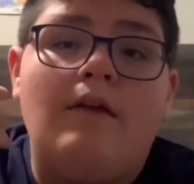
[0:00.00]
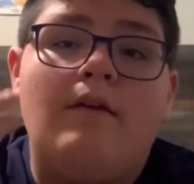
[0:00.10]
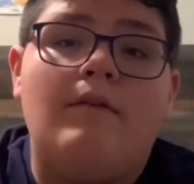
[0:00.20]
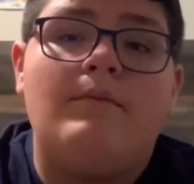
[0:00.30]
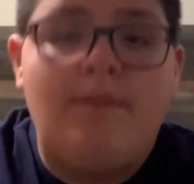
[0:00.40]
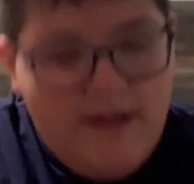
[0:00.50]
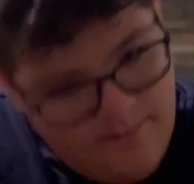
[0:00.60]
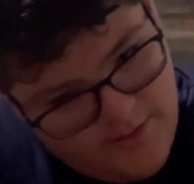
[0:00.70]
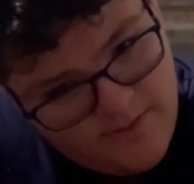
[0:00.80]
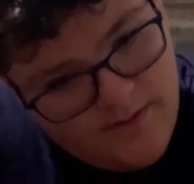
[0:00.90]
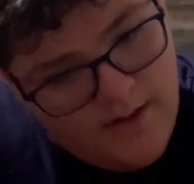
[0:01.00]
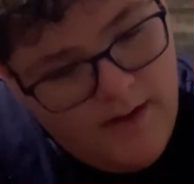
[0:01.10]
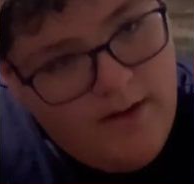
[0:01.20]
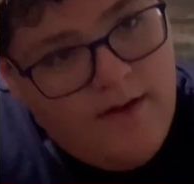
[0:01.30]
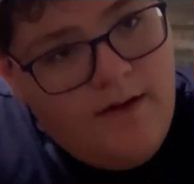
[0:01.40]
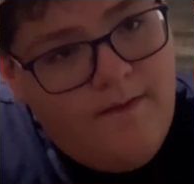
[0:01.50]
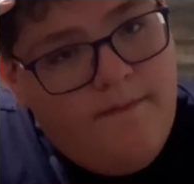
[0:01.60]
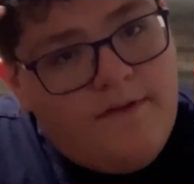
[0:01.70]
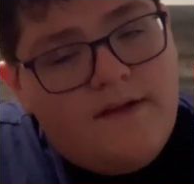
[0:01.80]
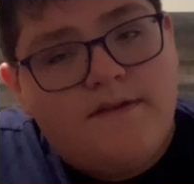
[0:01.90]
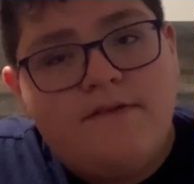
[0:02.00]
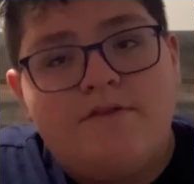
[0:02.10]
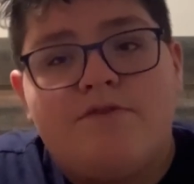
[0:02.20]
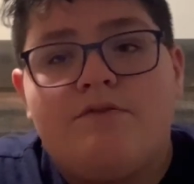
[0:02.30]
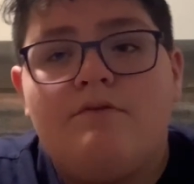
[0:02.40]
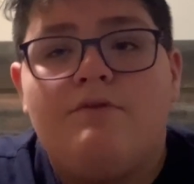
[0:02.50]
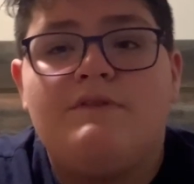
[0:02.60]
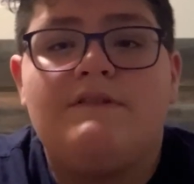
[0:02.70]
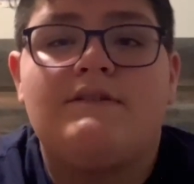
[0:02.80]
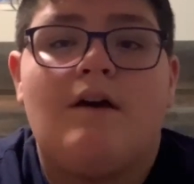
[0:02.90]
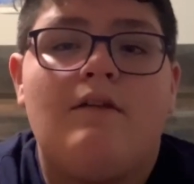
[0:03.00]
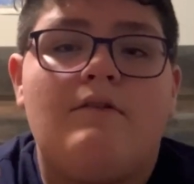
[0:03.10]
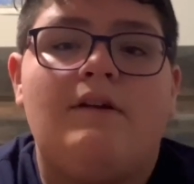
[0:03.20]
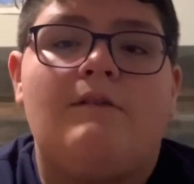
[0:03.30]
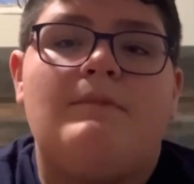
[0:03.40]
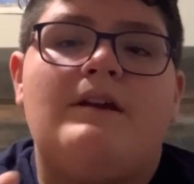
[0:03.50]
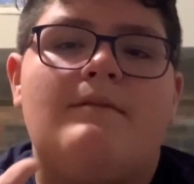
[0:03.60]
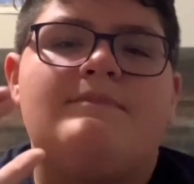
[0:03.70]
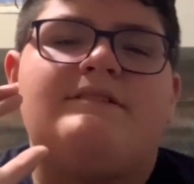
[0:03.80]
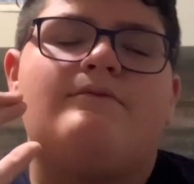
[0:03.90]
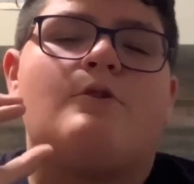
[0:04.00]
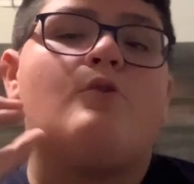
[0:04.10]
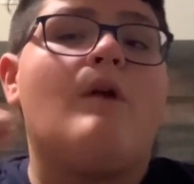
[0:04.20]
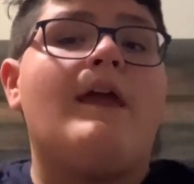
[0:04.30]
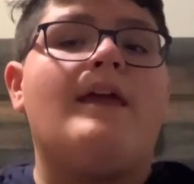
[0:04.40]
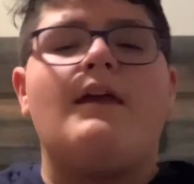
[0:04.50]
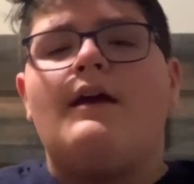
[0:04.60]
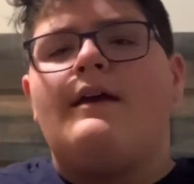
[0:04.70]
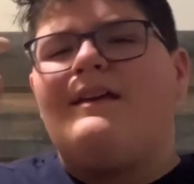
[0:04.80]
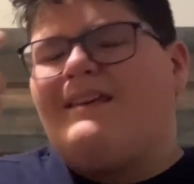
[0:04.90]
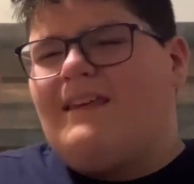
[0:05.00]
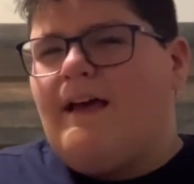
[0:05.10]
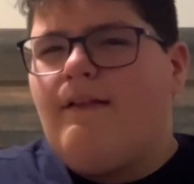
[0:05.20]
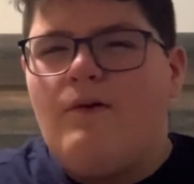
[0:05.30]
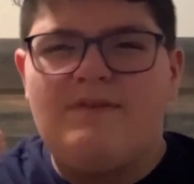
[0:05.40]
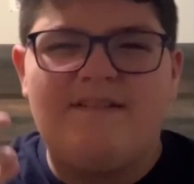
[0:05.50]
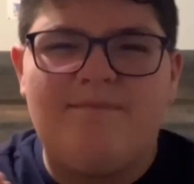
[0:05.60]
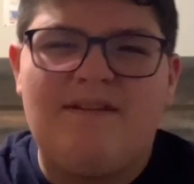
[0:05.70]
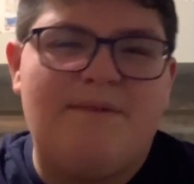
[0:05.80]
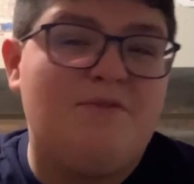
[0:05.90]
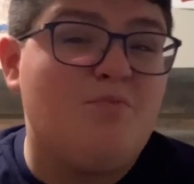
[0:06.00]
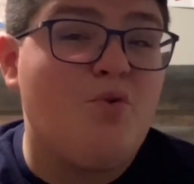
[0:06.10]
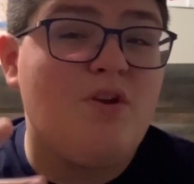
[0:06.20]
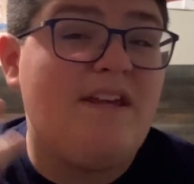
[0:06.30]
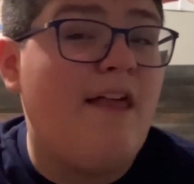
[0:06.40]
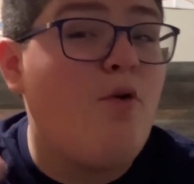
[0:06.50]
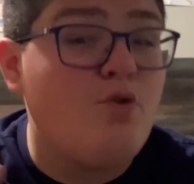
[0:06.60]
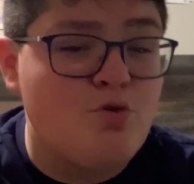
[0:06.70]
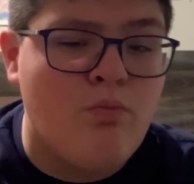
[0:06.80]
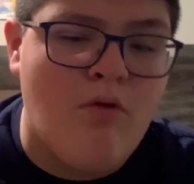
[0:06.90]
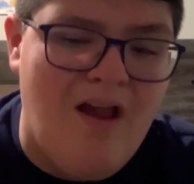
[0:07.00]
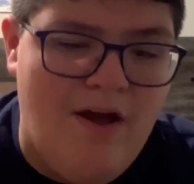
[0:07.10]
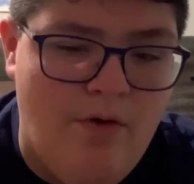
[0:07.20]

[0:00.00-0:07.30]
when paper starts to lose its coloring and becomes either gray, yellow, and sometimes more yellowish brown.